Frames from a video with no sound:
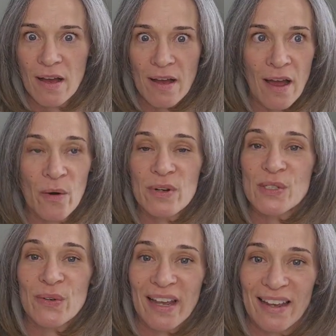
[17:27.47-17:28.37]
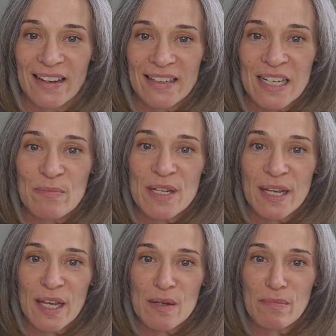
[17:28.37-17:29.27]
I was okay. It
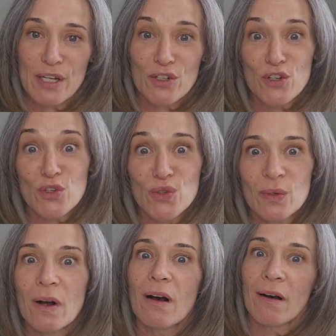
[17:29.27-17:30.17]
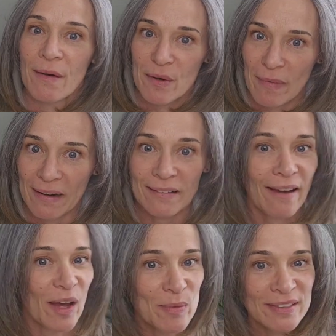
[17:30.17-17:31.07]
became my new automatic
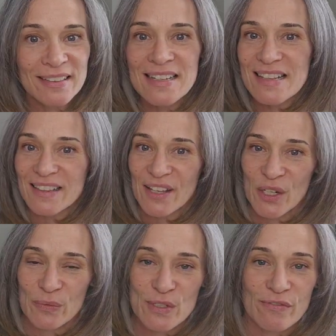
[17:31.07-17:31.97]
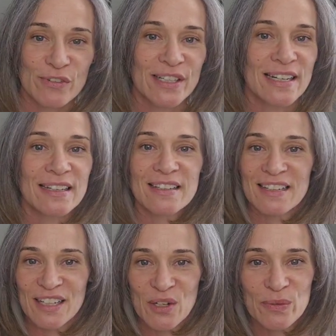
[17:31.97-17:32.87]
habit that it was freeing
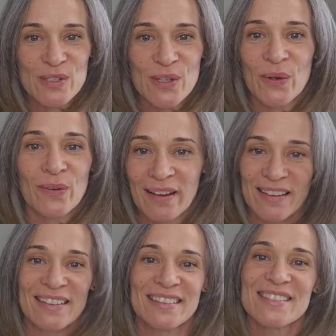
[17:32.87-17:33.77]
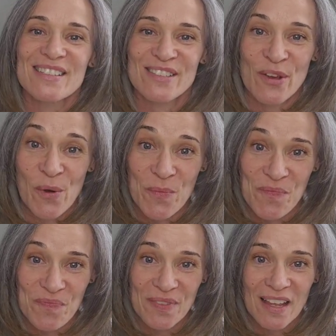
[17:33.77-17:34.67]
and it was okay. So,
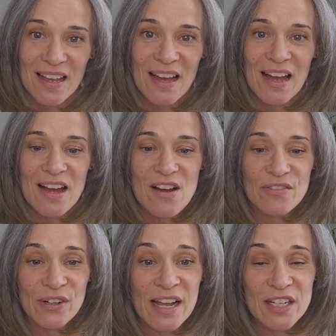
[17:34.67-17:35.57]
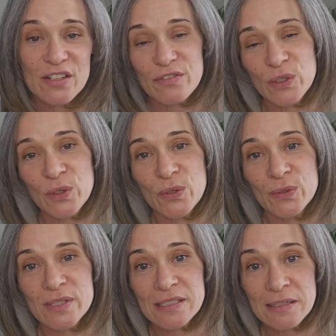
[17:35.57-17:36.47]
for any of you
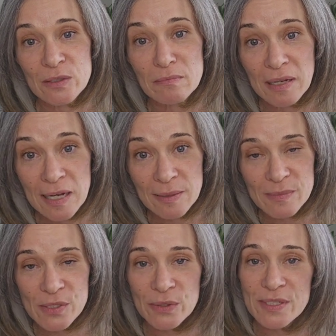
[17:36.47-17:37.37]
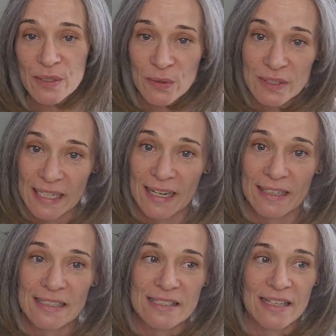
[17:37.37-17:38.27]
single moms or single
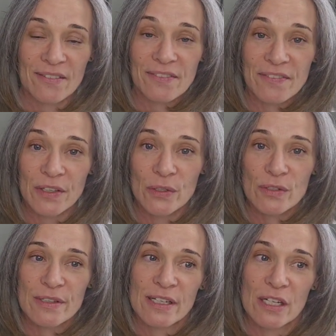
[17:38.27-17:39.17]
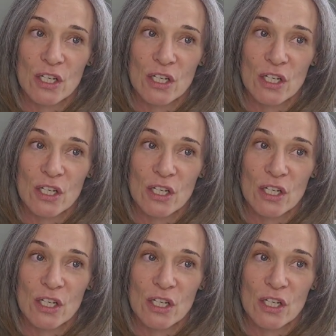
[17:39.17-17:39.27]
dads that feel that